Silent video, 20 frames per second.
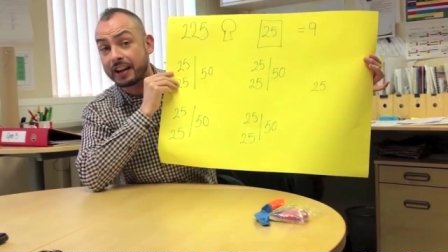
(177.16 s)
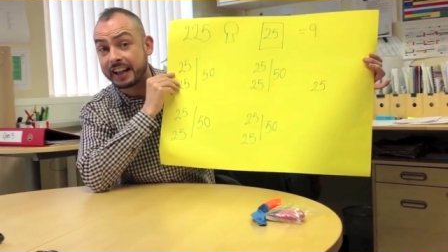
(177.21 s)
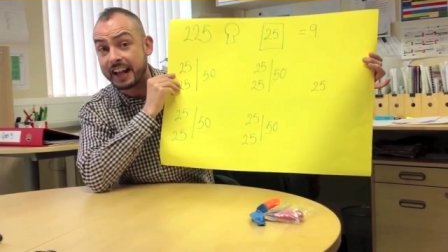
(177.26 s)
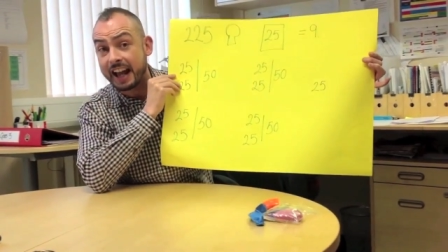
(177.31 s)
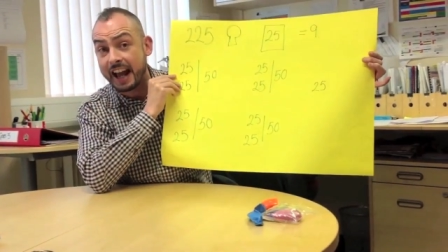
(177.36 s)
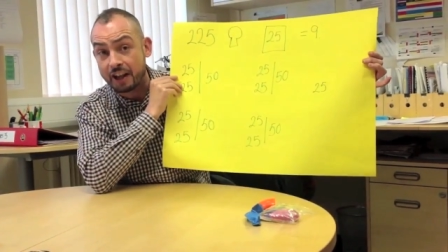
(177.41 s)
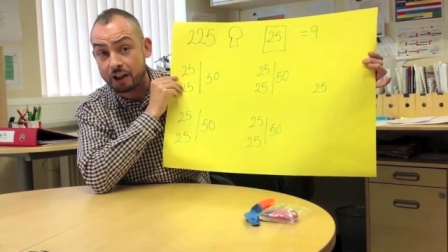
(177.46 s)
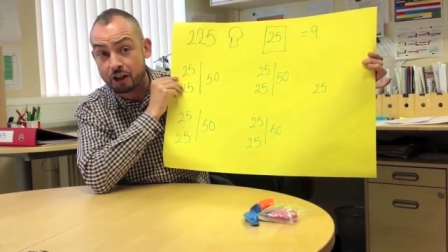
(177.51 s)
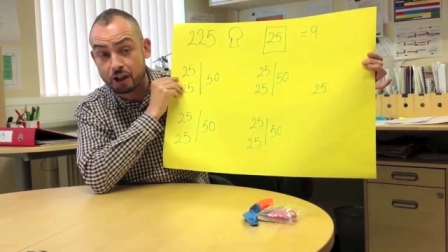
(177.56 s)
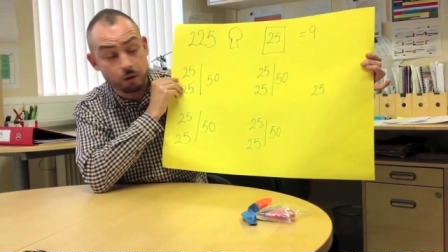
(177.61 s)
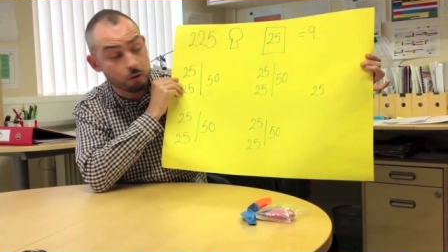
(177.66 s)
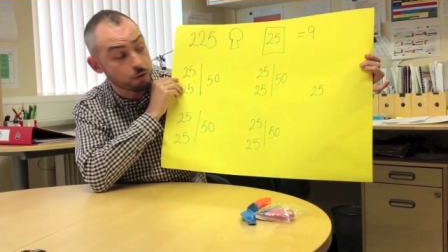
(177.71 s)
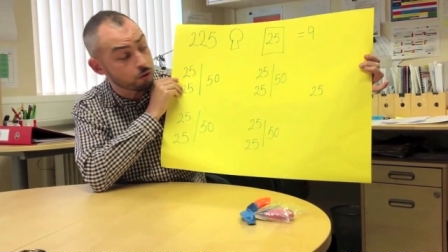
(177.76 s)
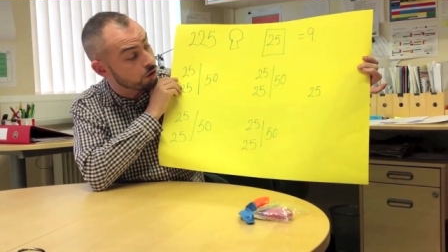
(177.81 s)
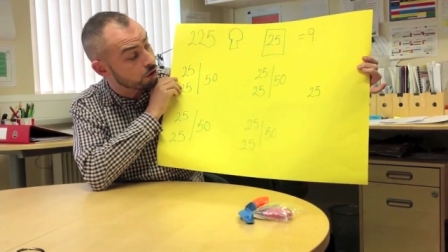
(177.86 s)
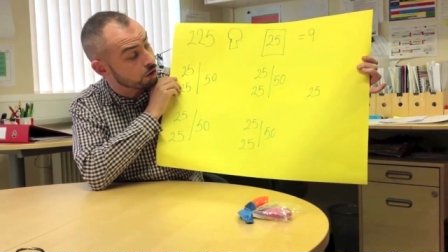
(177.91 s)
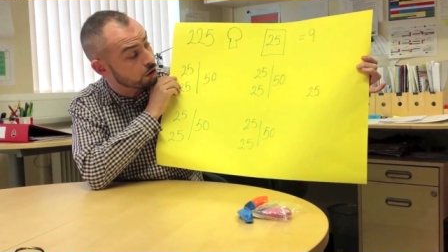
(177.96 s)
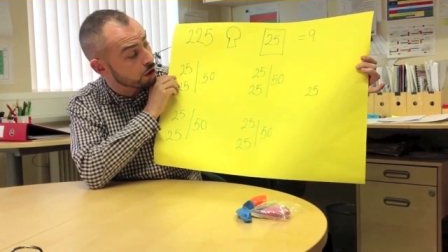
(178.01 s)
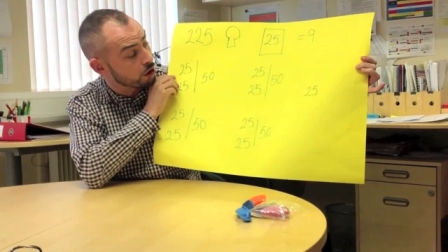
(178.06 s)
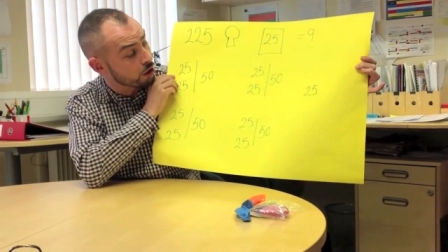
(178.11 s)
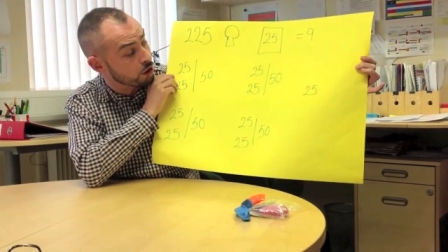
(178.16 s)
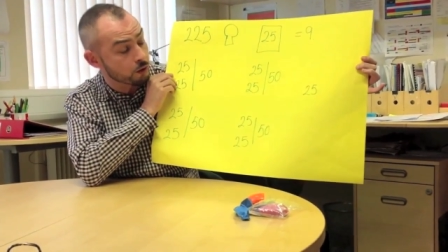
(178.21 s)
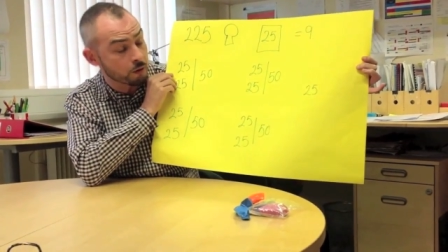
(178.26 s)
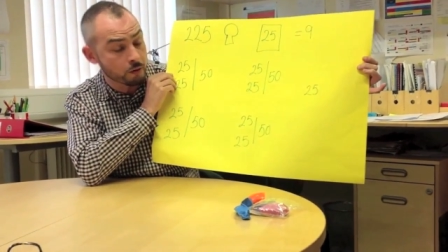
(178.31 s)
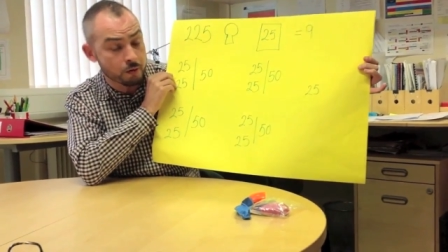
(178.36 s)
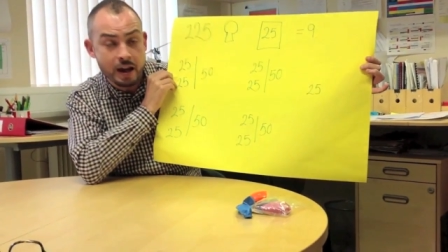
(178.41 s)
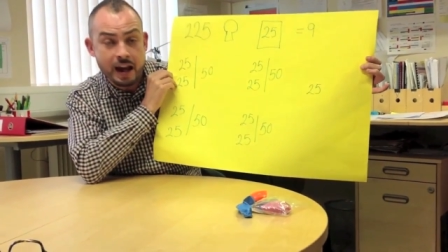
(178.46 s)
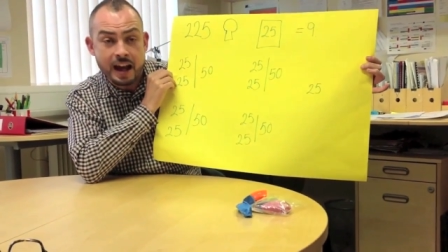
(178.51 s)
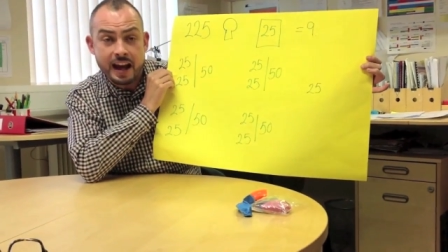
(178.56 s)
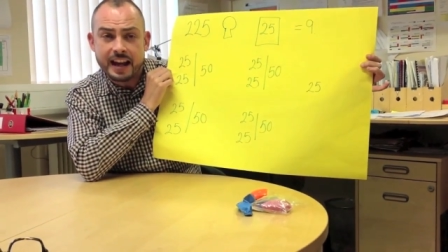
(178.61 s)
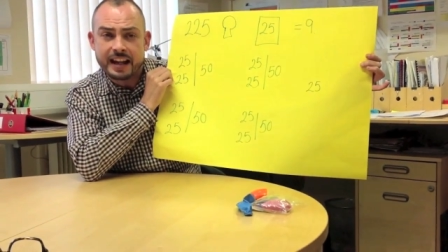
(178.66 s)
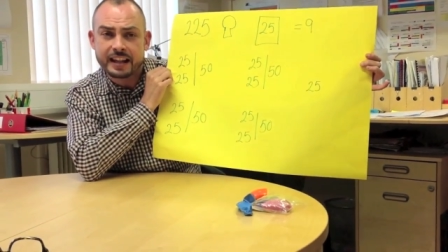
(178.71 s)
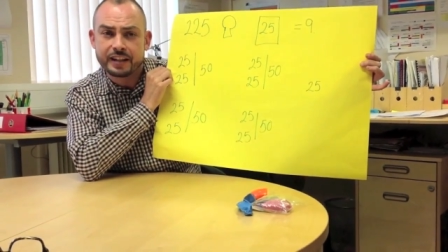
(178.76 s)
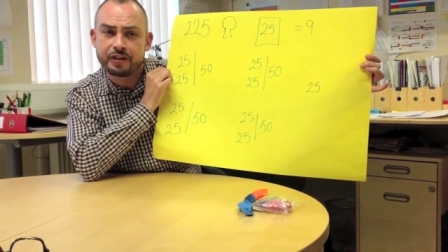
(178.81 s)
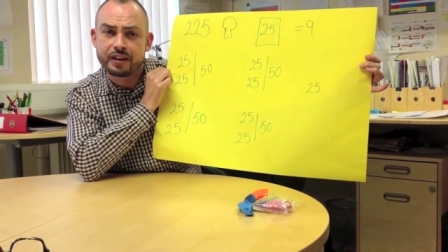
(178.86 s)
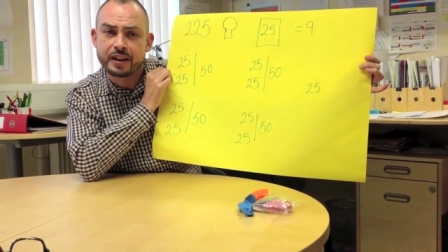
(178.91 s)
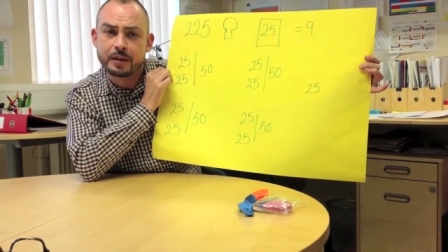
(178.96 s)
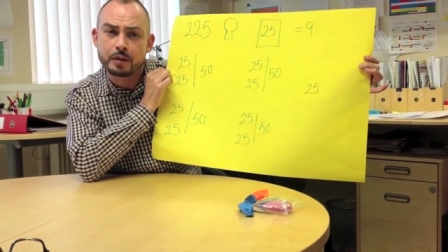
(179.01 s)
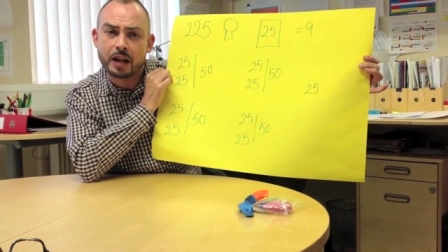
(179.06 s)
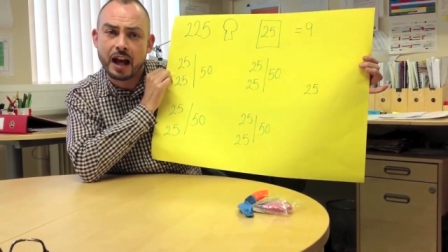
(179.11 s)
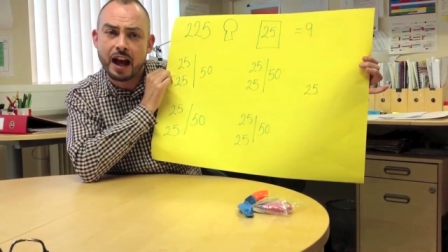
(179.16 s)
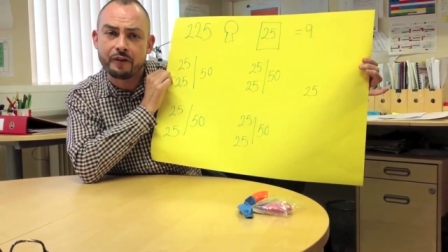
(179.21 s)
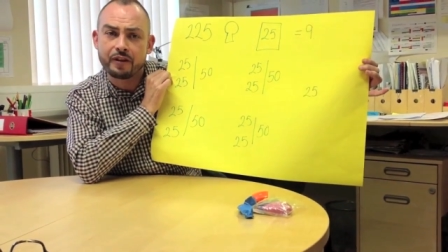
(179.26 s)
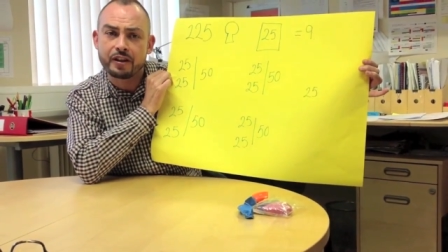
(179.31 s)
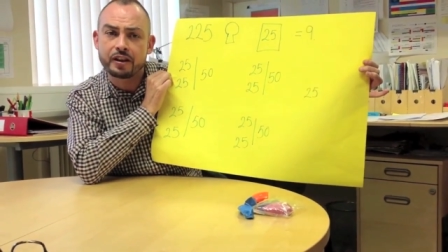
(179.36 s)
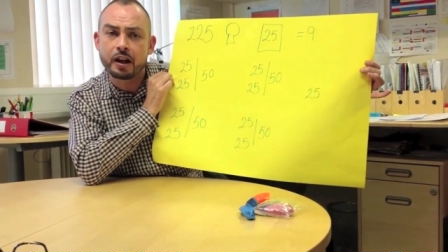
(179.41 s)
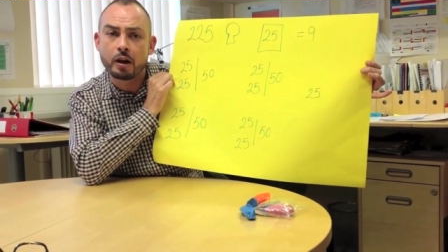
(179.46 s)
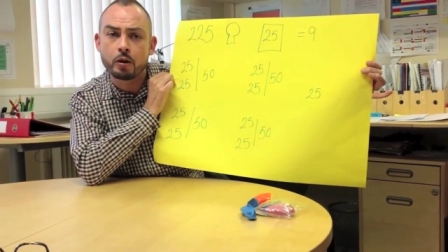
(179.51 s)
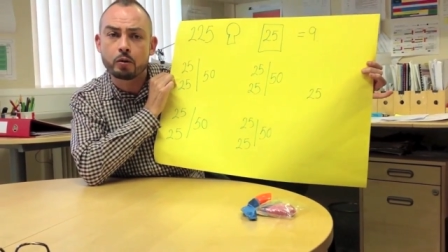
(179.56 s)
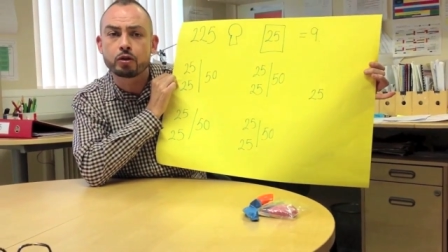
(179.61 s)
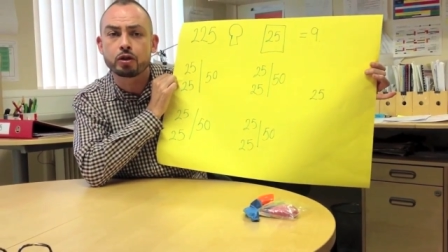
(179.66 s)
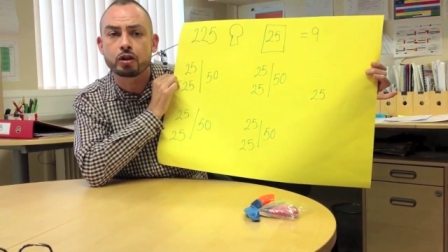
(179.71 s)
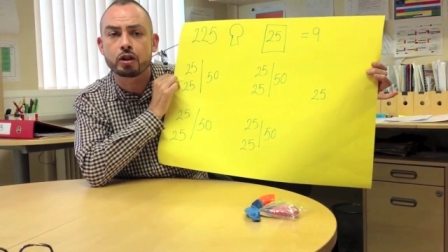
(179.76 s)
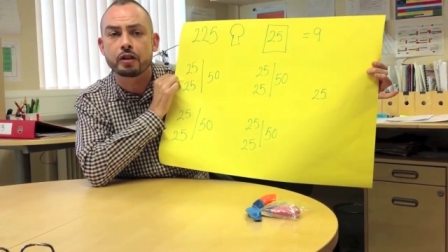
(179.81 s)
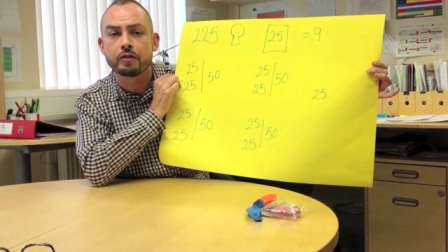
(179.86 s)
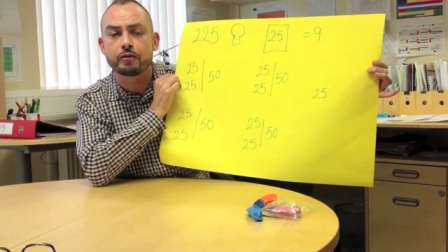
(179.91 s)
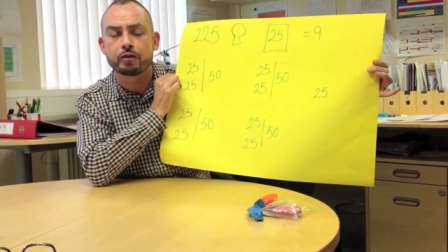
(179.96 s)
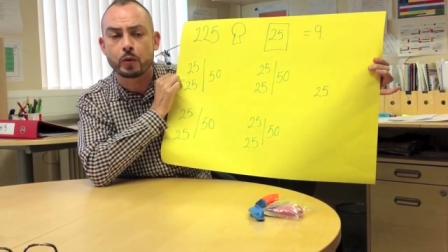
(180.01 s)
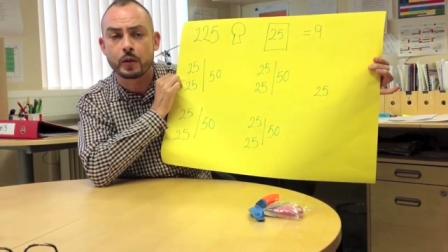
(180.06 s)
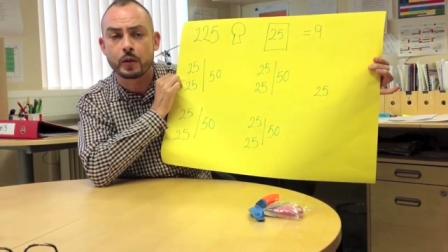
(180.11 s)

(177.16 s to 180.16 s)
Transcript: to get our children to, is for them to have a notion of